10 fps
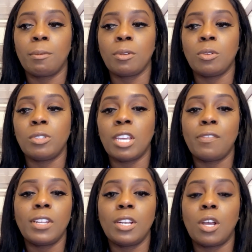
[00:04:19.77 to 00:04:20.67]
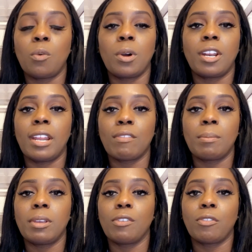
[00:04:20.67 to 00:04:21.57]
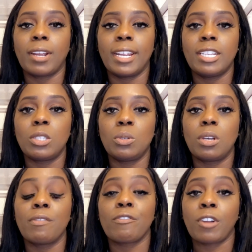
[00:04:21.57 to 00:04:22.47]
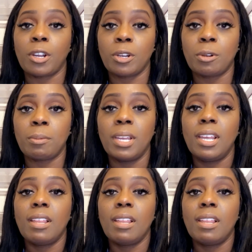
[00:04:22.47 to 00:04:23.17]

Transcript: You definitely don't want to never be afraid to confirm